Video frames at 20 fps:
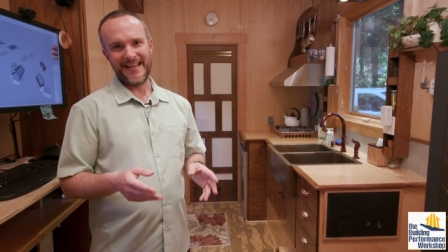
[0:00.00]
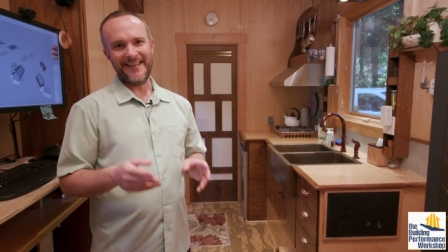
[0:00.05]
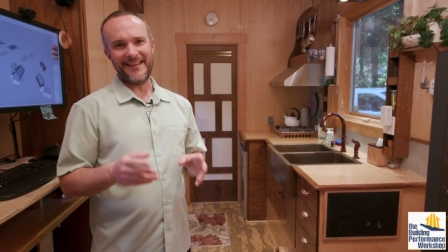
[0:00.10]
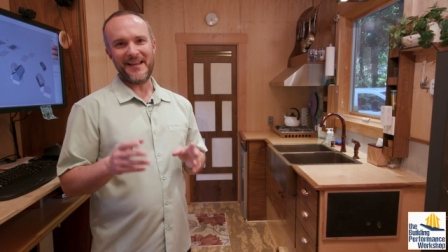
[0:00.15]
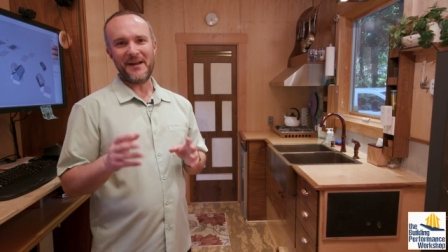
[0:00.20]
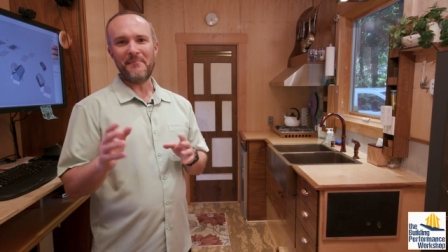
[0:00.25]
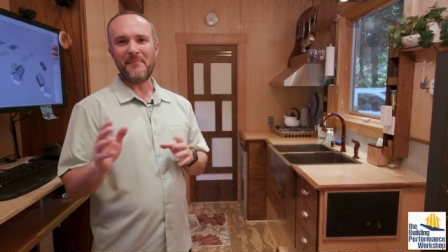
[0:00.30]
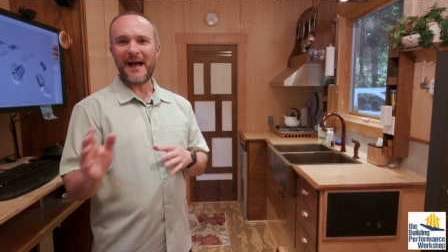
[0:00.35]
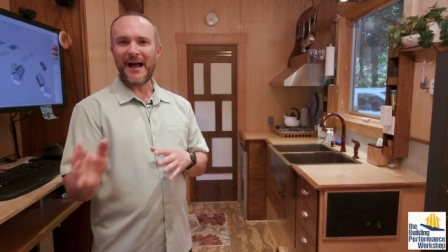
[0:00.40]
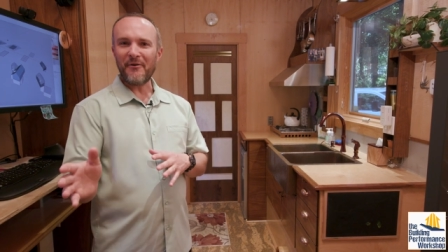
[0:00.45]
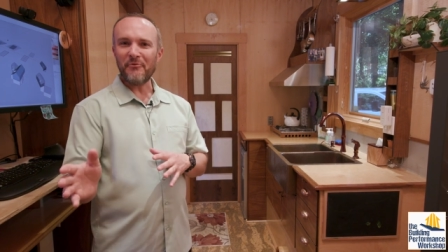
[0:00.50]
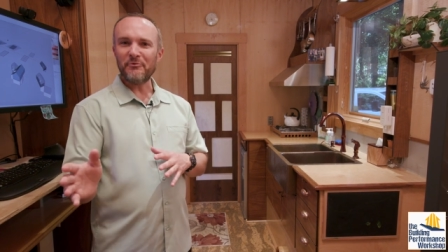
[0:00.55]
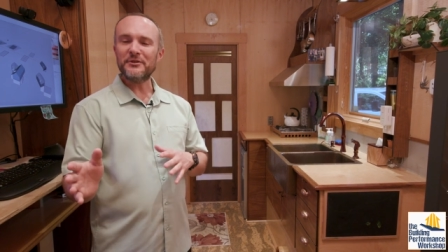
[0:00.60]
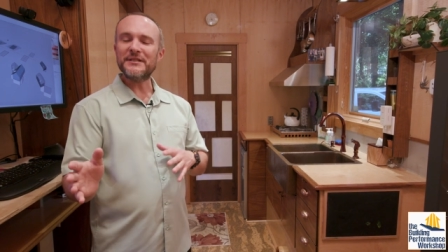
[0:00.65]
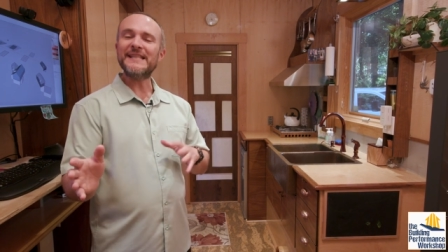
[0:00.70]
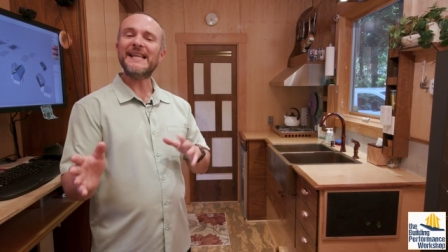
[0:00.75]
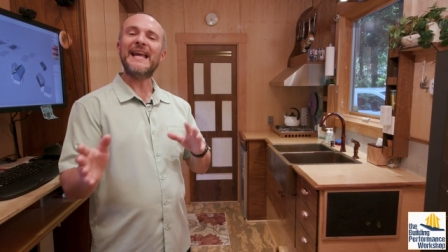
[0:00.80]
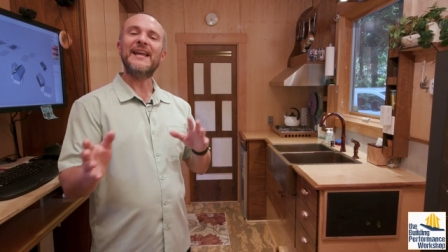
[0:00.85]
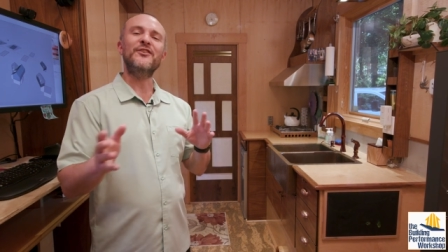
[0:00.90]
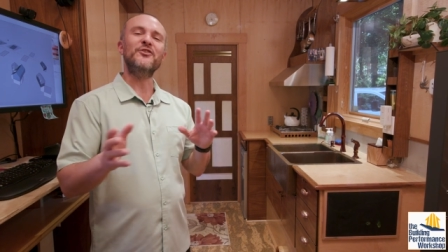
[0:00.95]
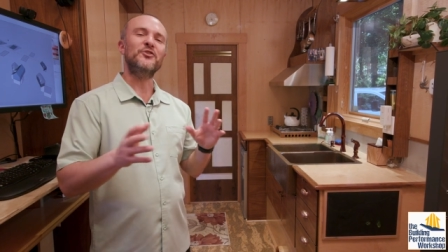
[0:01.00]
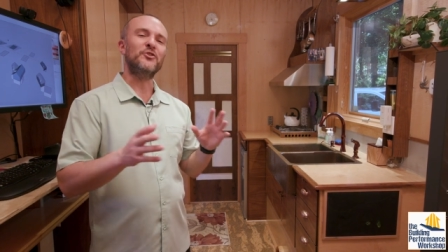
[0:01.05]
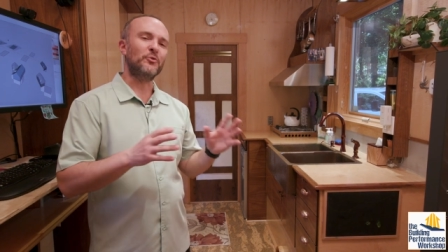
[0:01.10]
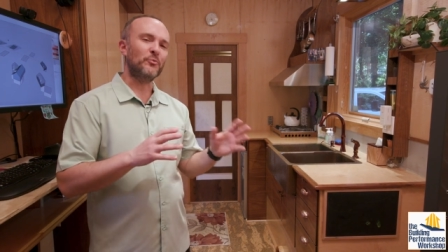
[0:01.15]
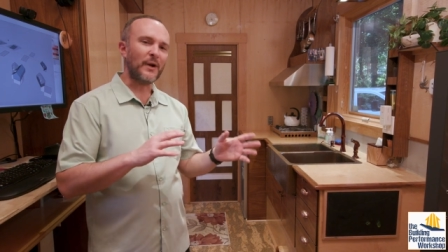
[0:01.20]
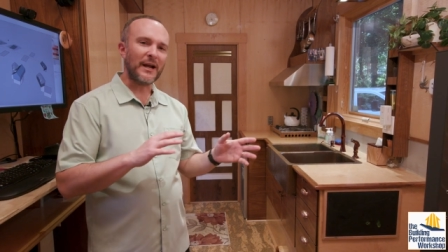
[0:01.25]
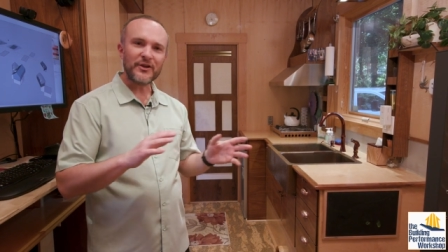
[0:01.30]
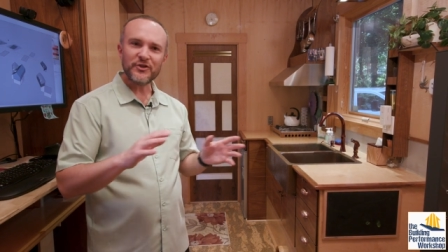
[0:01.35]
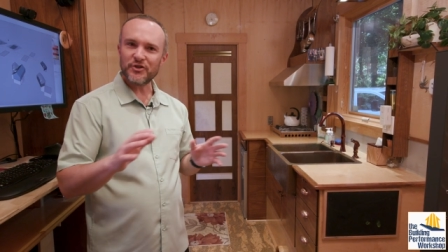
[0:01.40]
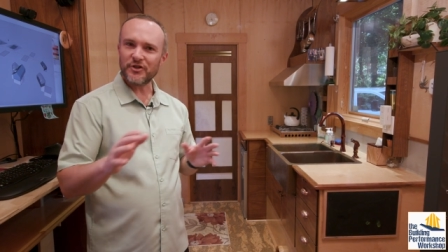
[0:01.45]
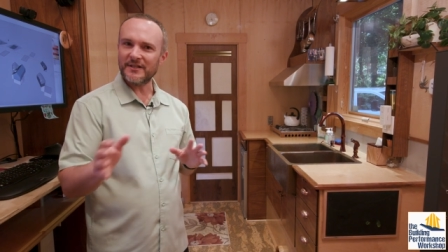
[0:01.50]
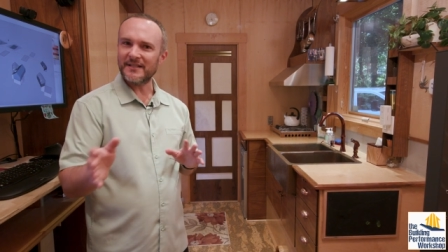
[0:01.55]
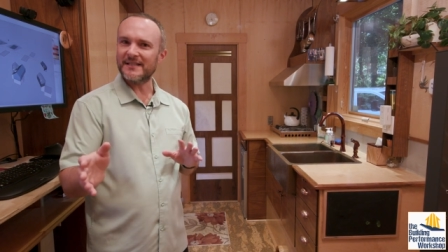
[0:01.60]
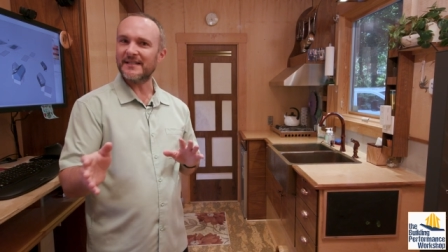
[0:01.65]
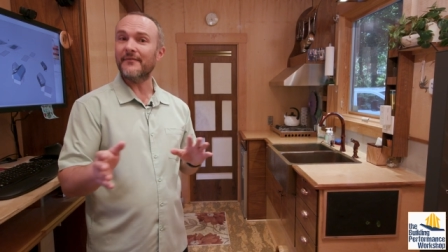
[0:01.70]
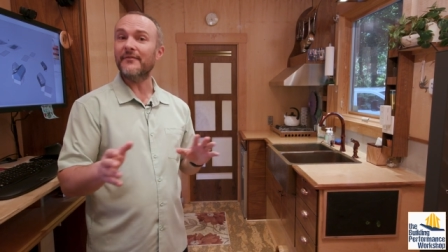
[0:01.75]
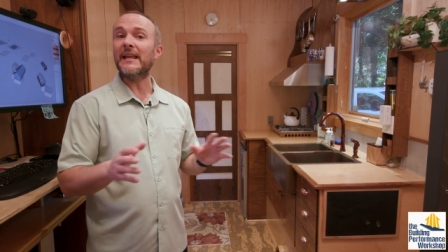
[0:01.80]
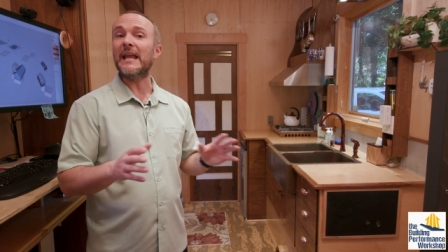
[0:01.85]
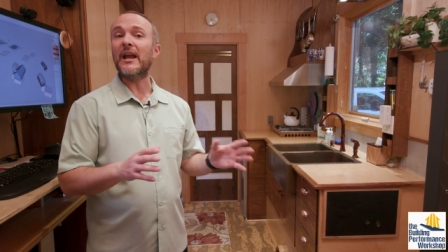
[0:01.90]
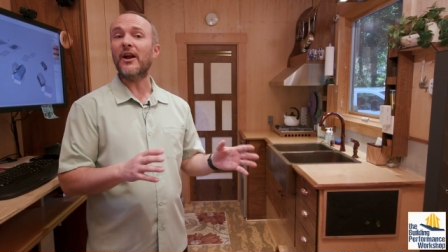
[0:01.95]
The amounts and
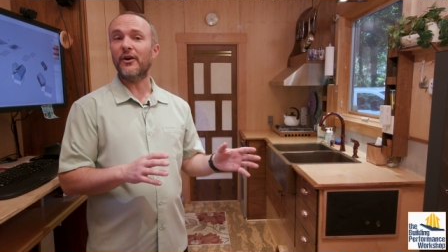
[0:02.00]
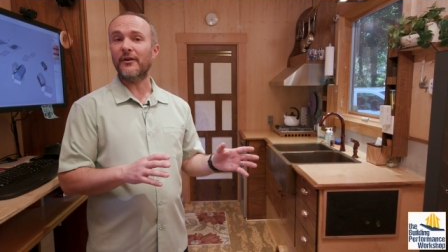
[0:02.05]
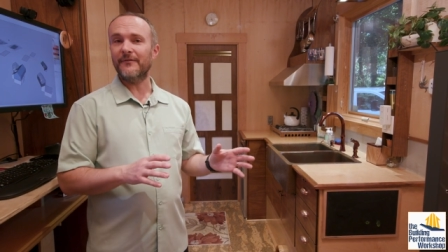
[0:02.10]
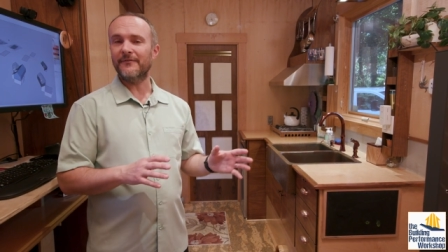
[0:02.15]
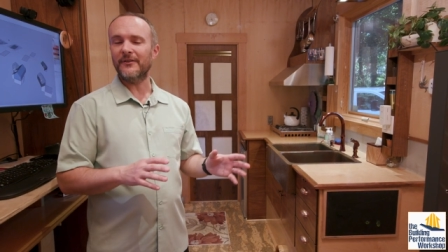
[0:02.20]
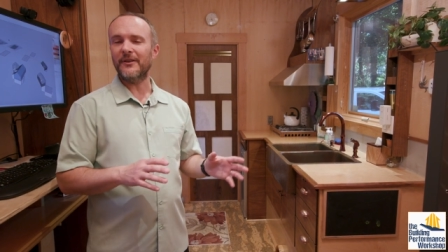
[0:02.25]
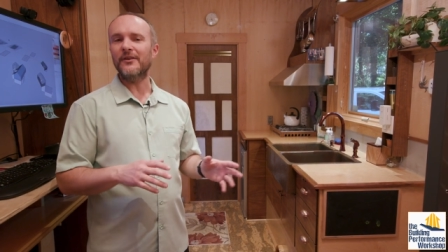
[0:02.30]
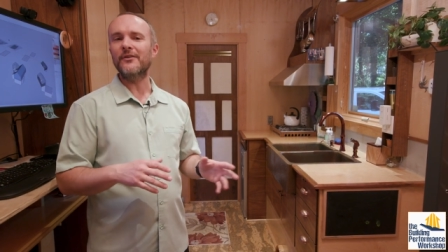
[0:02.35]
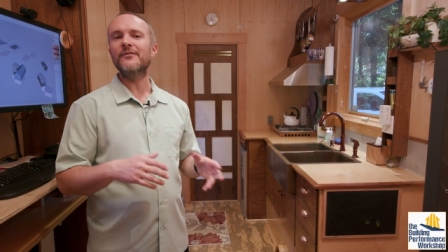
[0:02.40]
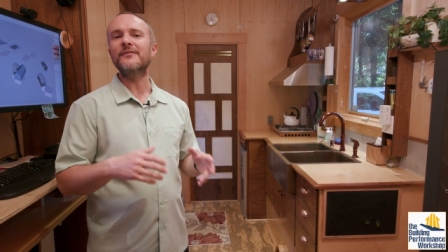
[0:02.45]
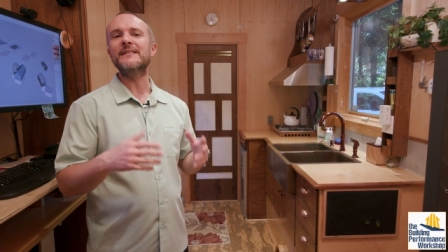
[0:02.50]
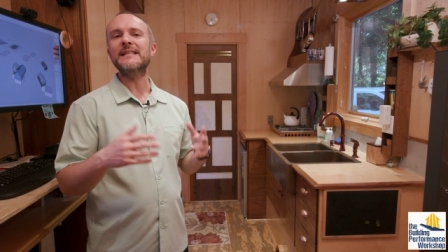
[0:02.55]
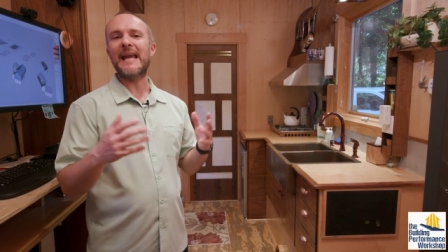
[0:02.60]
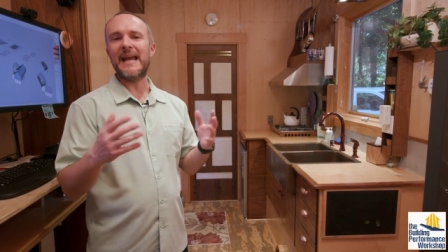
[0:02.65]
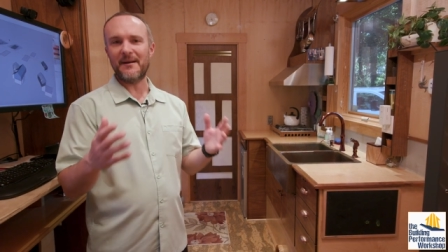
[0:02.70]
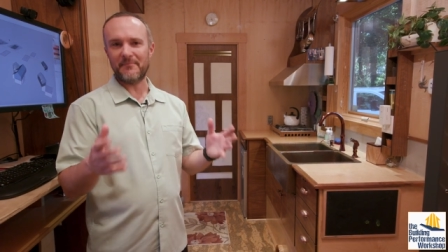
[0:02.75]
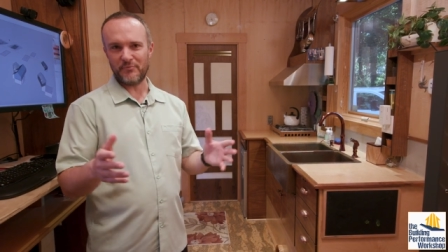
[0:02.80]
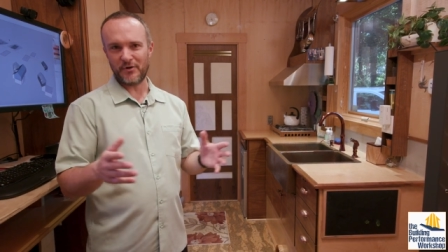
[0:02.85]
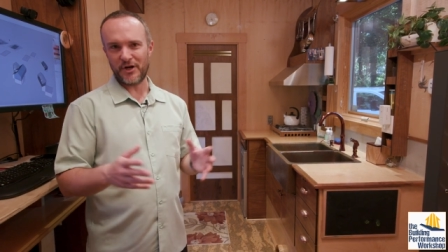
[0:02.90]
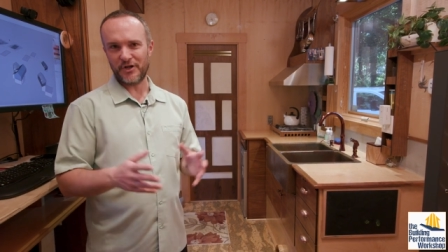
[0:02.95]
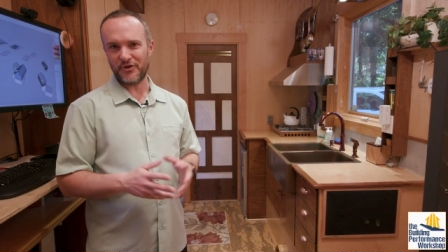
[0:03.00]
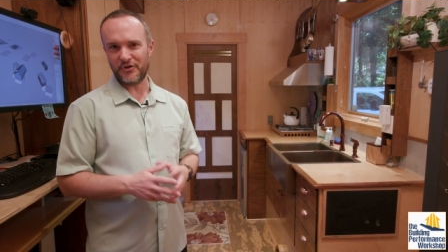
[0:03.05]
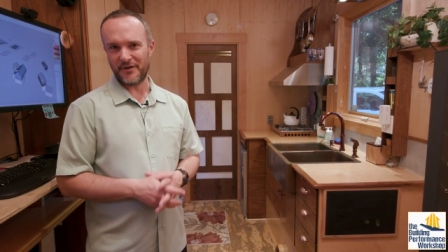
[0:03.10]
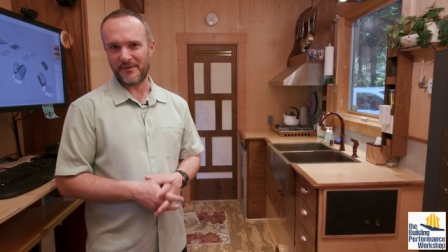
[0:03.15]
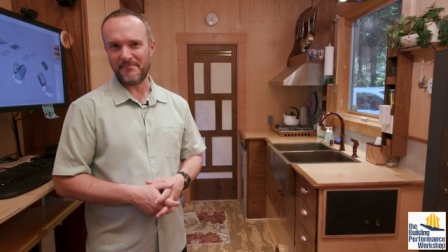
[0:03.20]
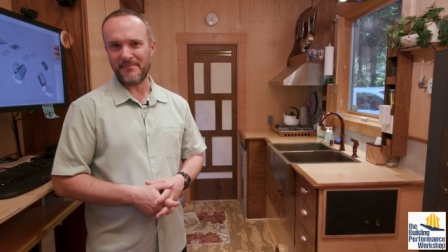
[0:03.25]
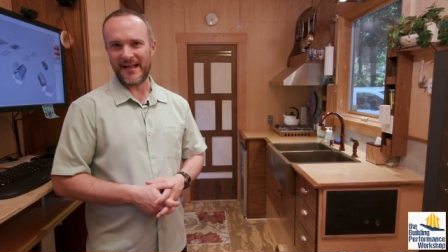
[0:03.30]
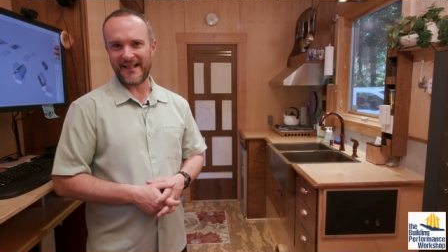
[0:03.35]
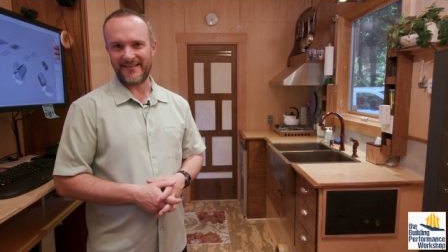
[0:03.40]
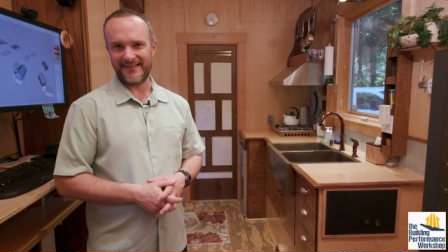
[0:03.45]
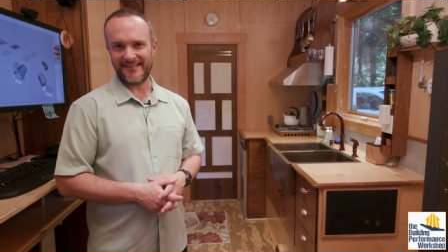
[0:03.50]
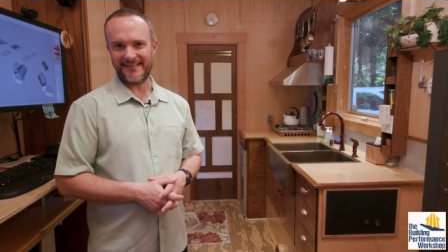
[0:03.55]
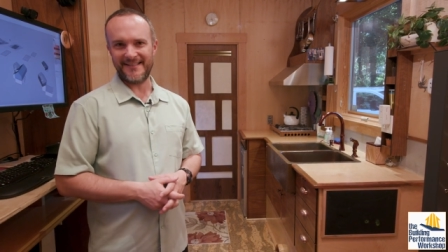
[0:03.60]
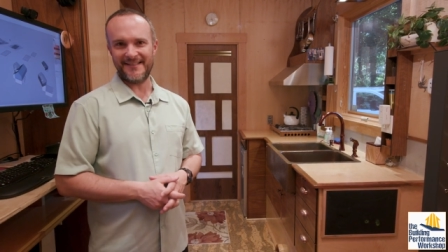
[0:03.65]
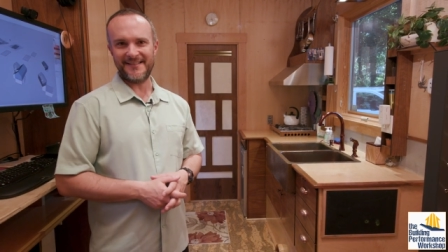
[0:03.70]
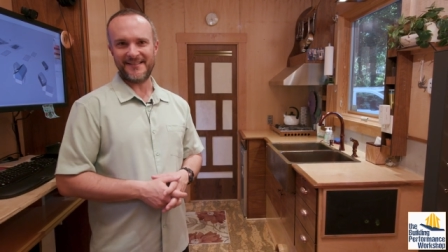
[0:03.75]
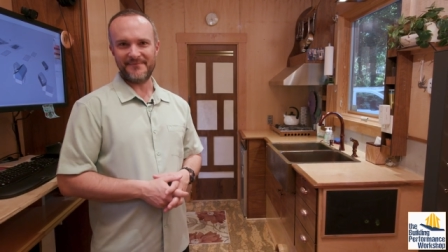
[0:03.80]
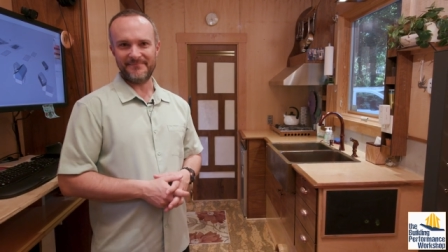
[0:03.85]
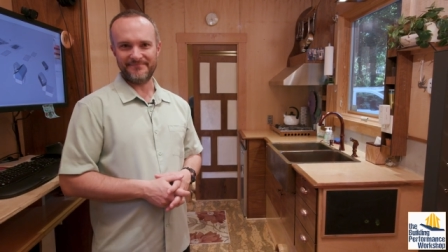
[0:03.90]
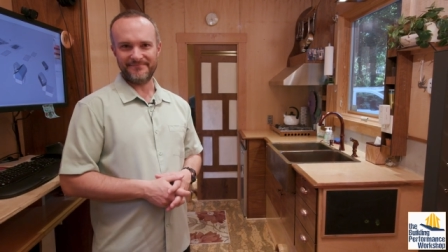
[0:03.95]
directions of the airflows and pressure
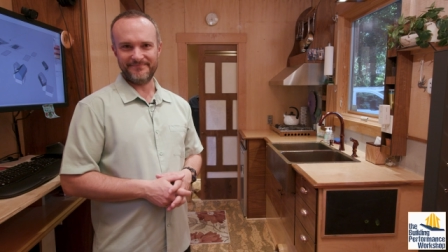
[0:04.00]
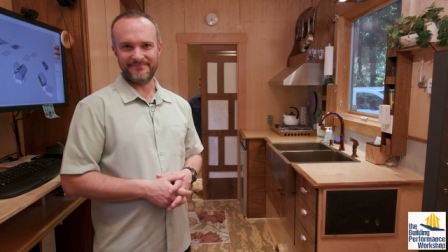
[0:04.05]
imbalances.